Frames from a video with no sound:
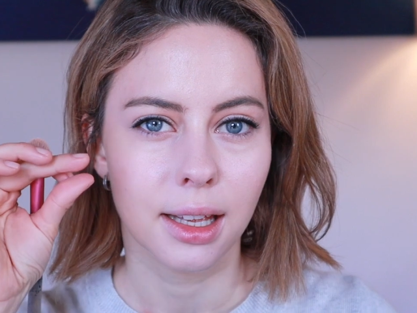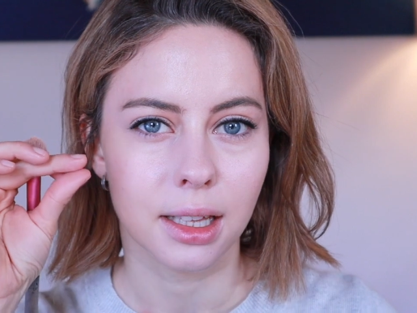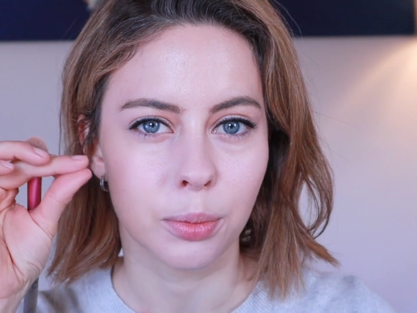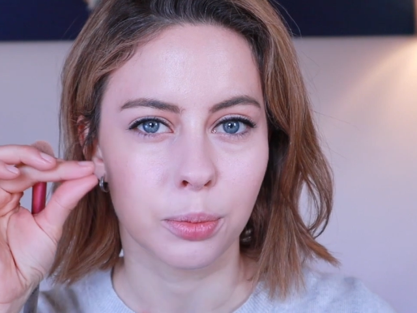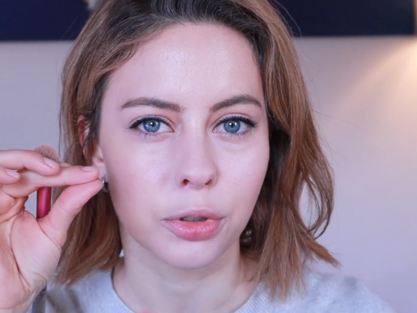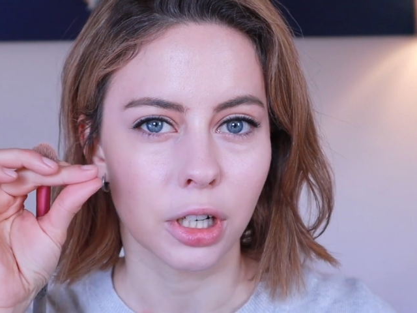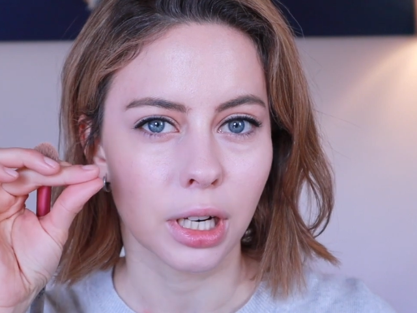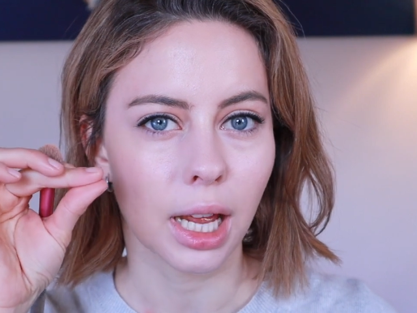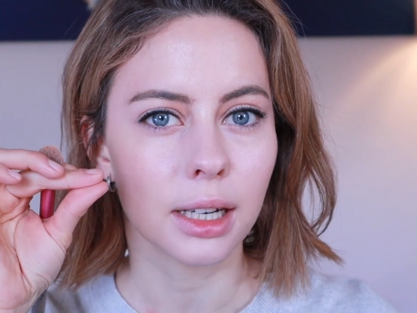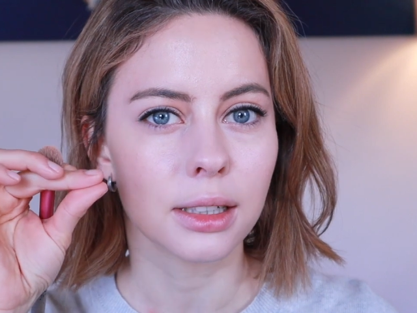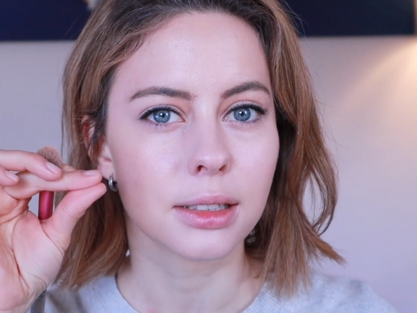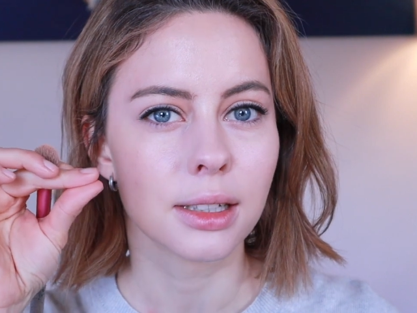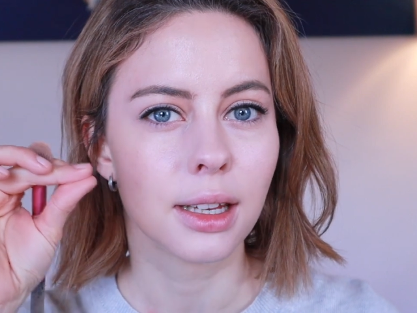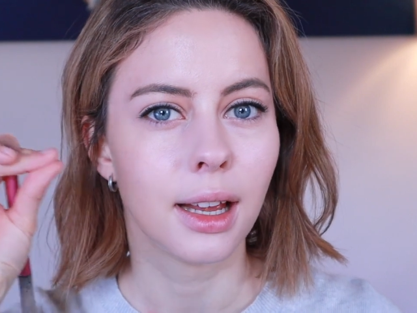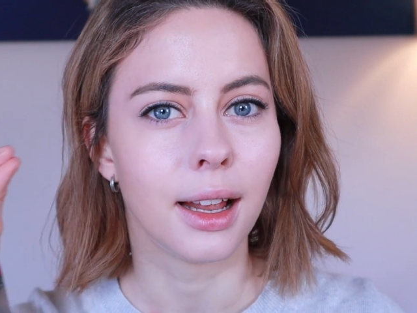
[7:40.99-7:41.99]
the
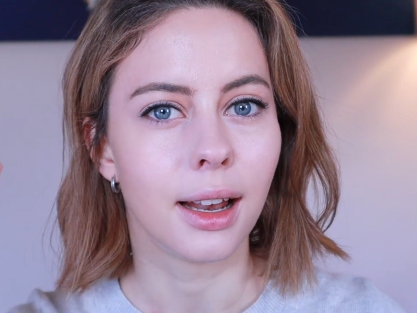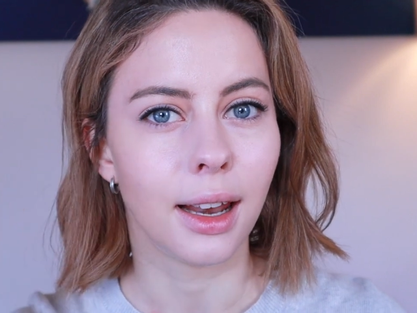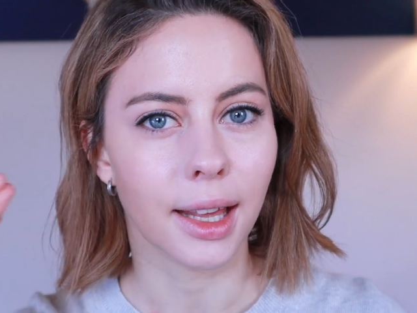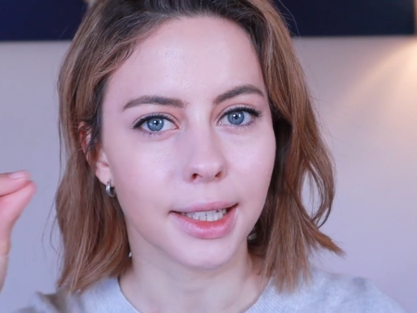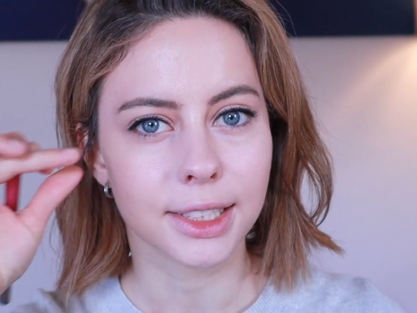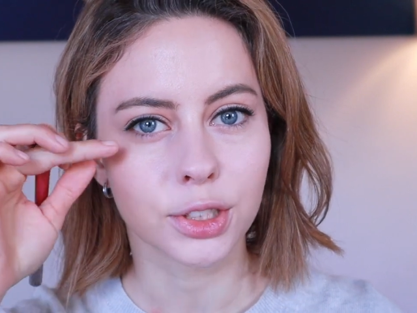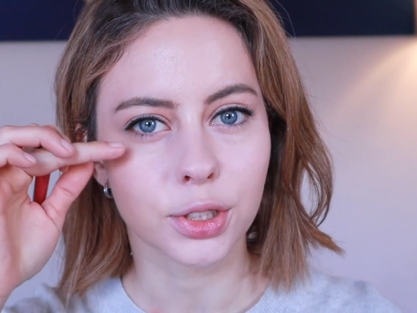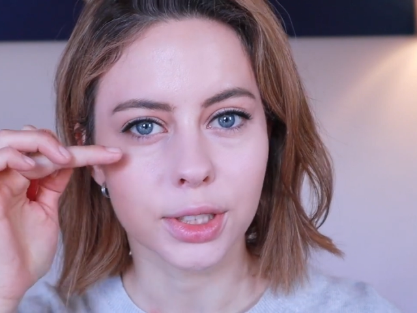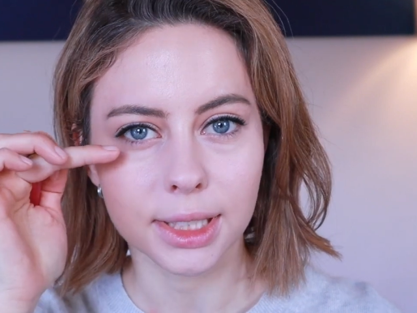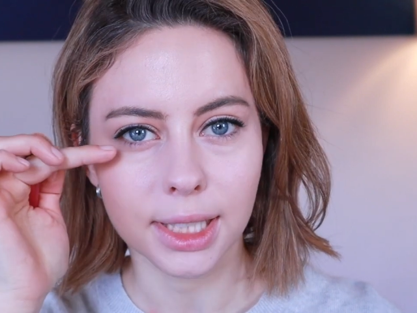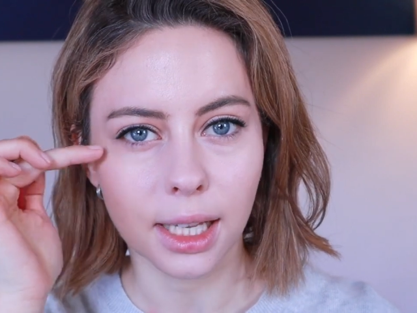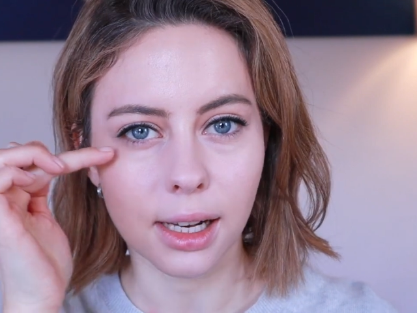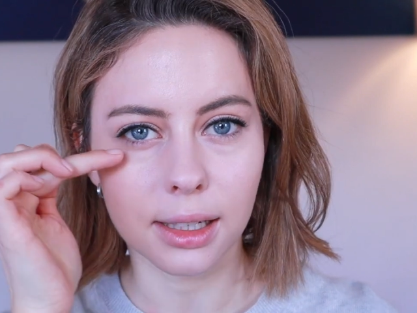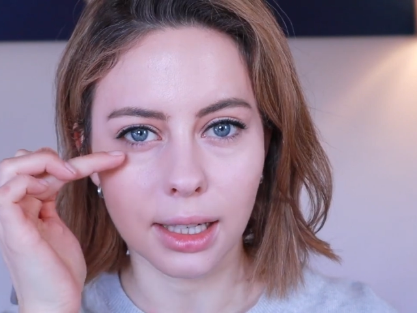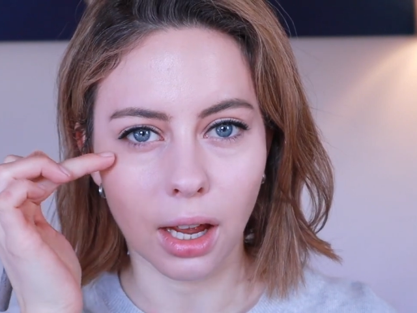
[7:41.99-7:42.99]
product likes to
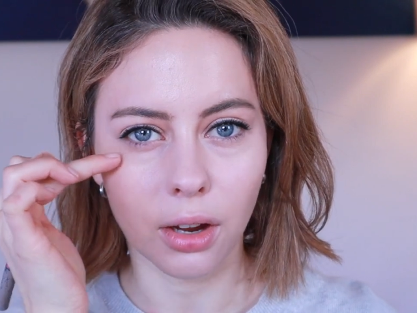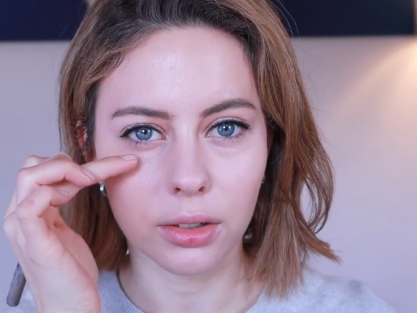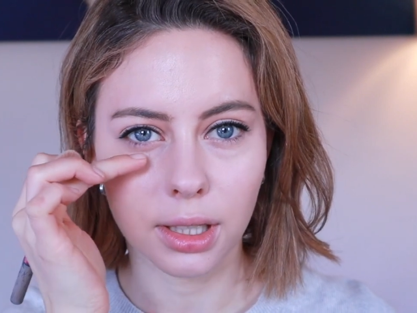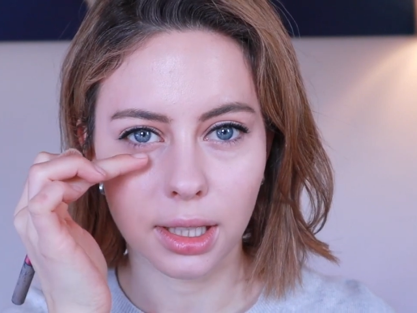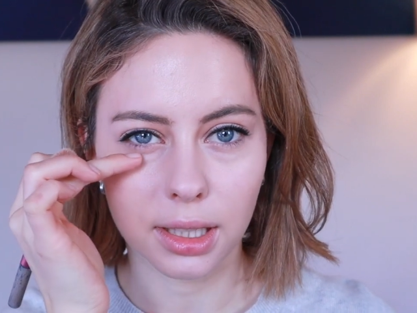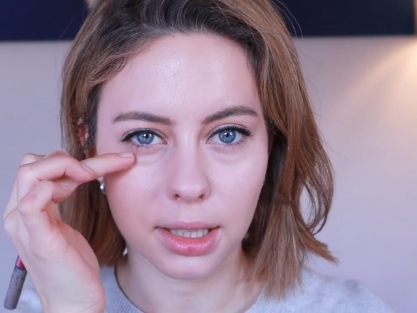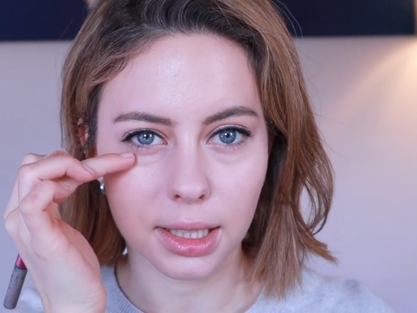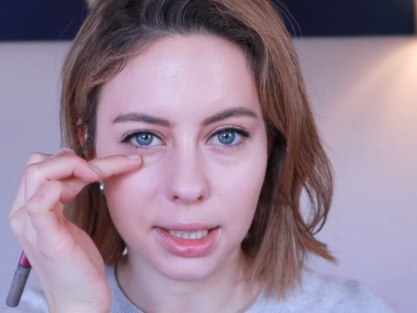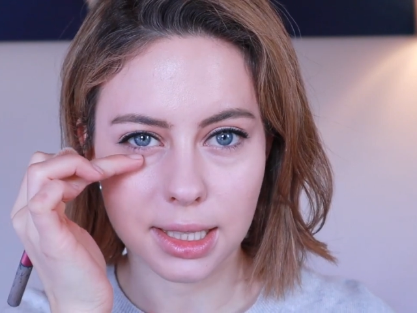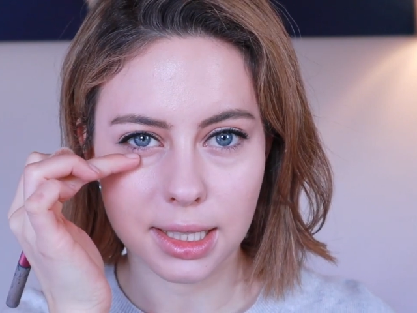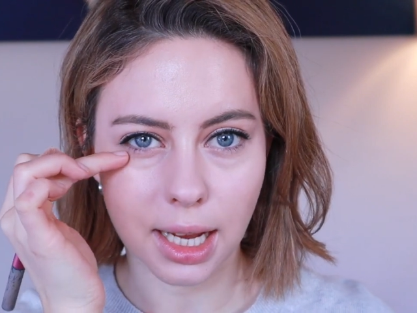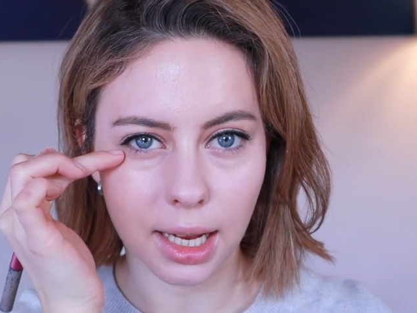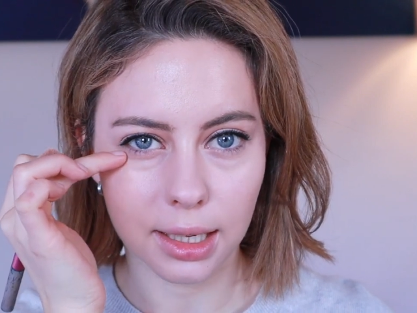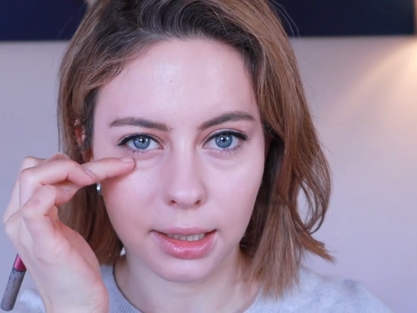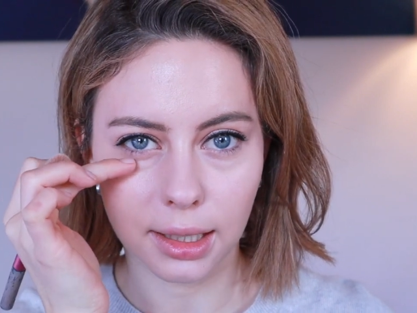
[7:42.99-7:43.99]
settle down in these
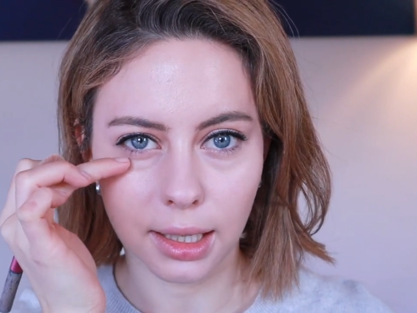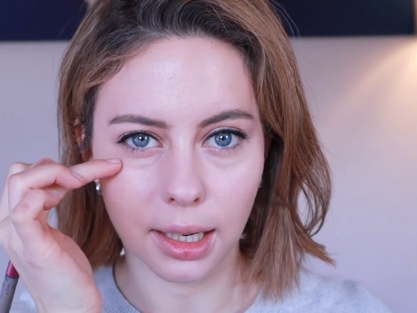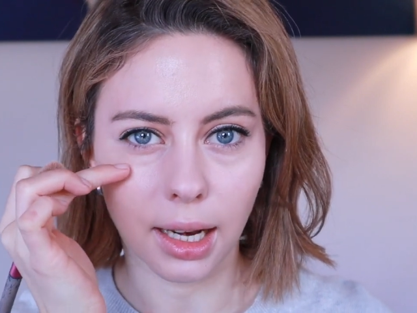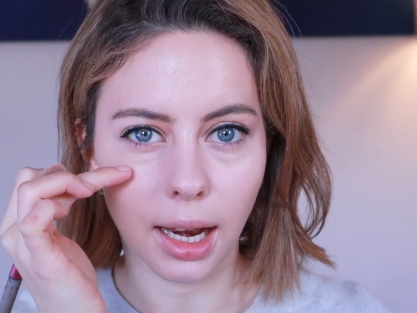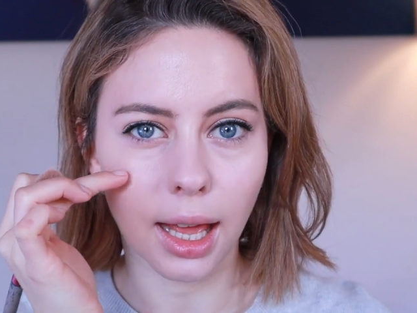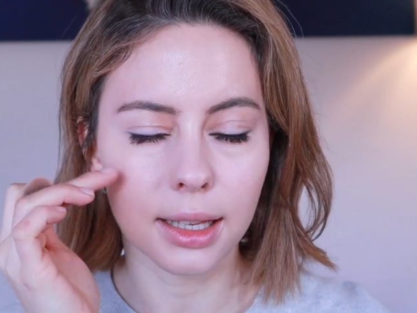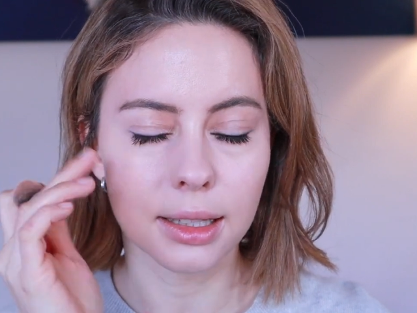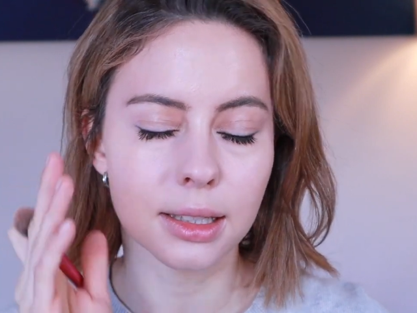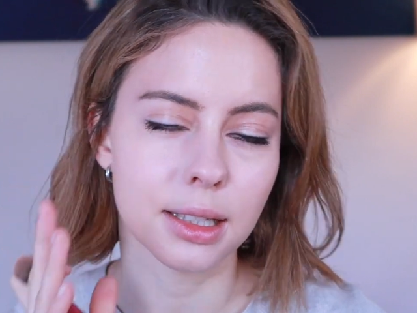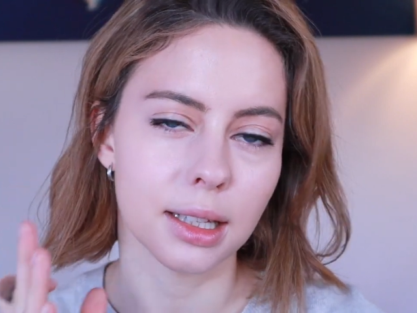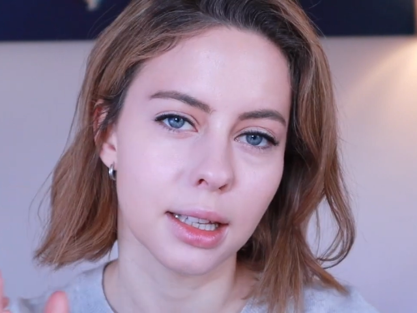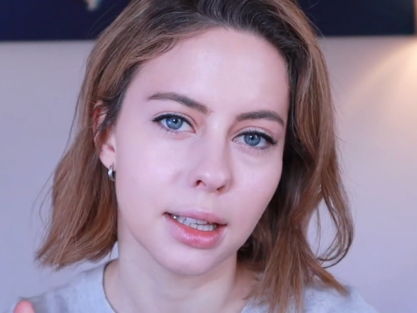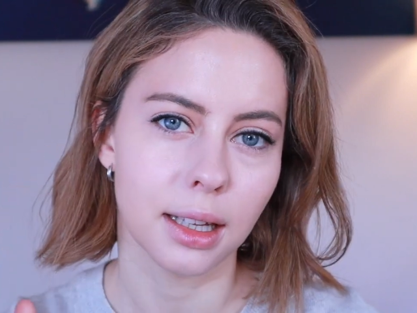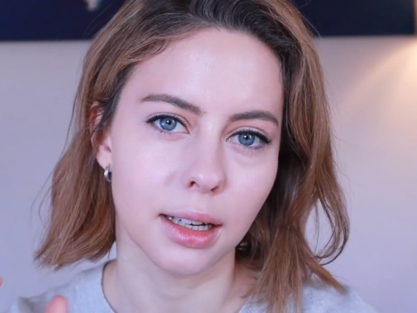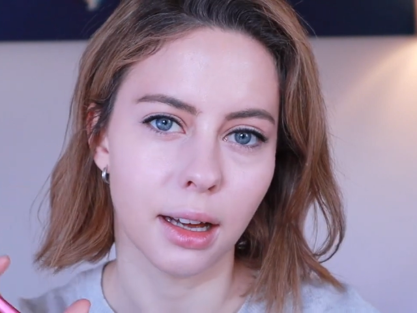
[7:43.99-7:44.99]
tiny little lines,
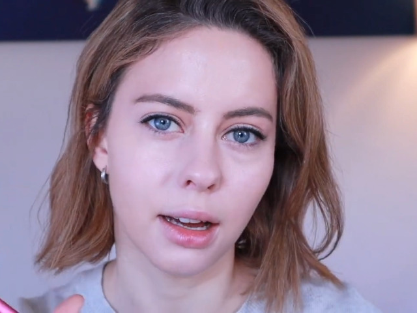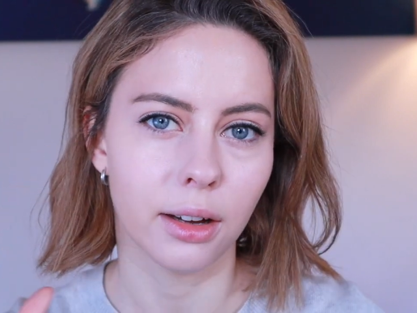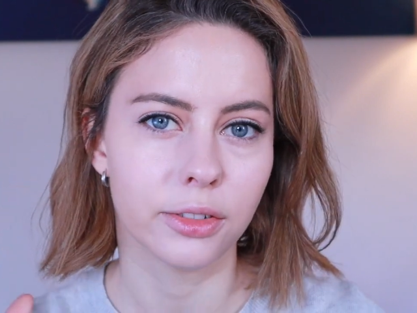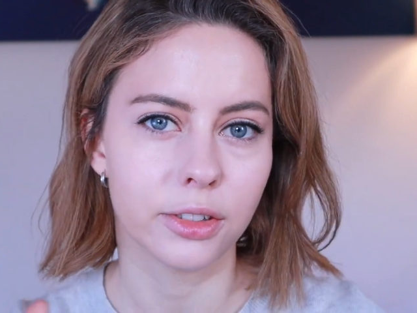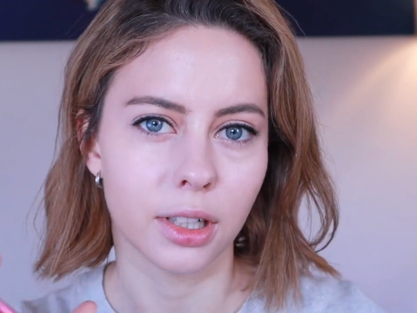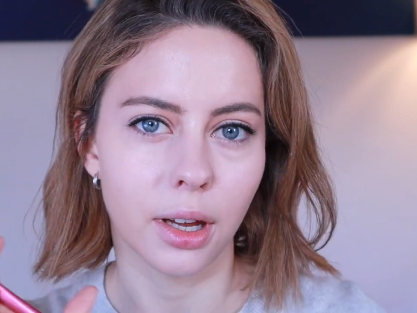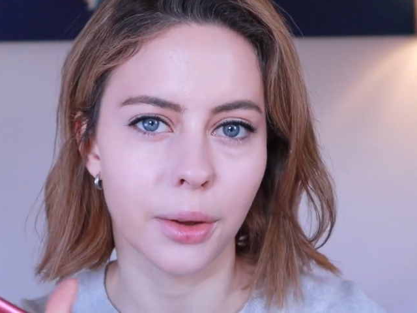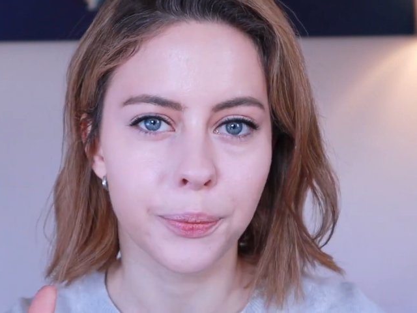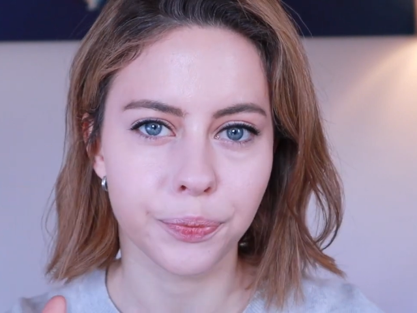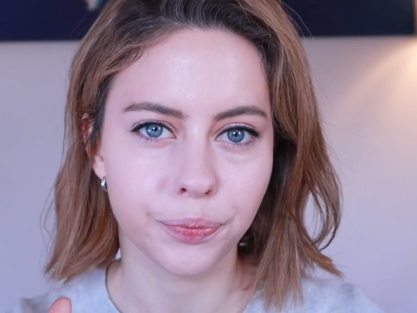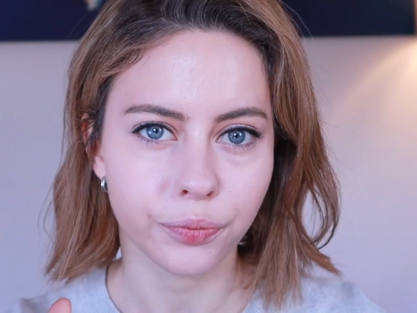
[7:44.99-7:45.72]
and then after